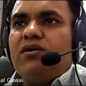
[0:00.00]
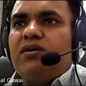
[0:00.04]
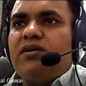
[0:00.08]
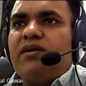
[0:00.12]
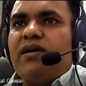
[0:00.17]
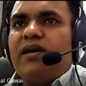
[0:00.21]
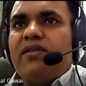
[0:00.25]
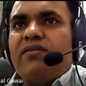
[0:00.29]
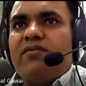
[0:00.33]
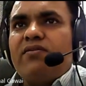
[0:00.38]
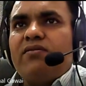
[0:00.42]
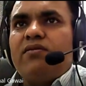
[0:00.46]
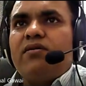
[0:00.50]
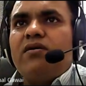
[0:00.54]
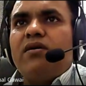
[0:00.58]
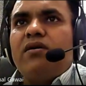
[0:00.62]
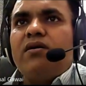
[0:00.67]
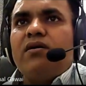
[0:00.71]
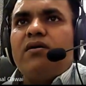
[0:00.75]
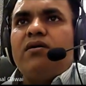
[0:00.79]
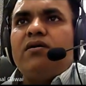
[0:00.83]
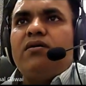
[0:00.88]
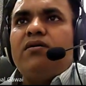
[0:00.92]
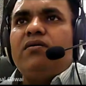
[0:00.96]
and
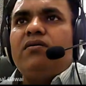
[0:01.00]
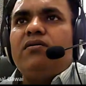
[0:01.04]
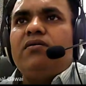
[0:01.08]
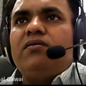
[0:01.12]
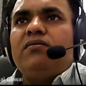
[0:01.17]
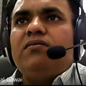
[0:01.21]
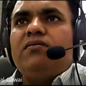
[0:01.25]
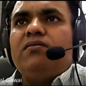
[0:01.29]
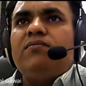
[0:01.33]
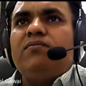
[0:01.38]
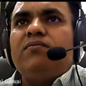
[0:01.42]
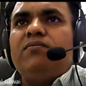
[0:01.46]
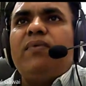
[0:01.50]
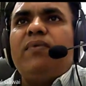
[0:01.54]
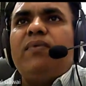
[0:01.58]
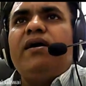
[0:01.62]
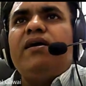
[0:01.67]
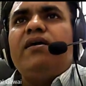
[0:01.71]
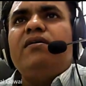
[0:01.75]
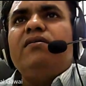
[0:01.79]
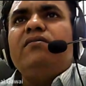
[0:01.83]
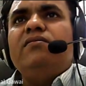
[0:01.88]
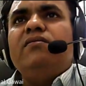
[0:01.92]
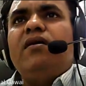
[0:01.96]

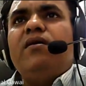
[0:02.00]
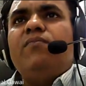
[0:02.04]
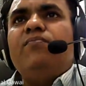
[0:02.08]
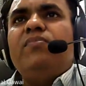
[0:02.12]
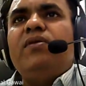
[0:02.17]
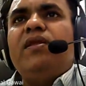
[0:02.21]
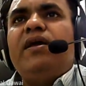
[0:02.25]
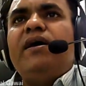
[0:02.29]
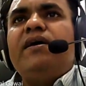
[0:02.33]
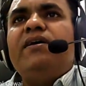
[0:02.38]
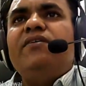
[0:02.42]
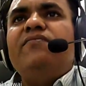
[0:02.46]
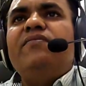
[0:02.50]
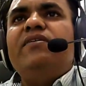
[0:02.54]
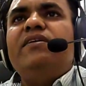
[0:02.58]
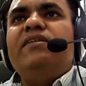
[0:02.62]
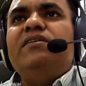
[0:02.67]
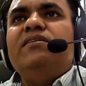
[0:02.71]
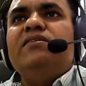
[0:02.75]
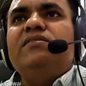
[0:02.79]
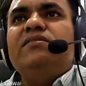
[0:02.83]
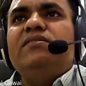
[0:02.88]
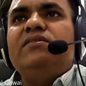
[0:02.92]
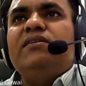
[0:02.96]
by applying
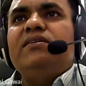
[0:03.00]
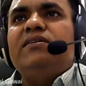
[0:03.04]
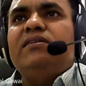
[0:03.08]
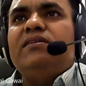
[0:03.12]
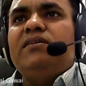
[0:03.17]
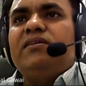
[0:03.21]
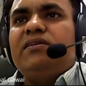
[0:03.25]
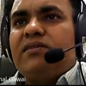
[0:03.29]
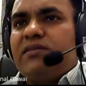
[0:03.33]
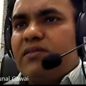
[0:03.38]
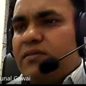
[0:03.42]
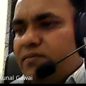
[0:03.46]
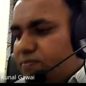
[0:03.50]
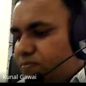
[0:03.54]
various techniques.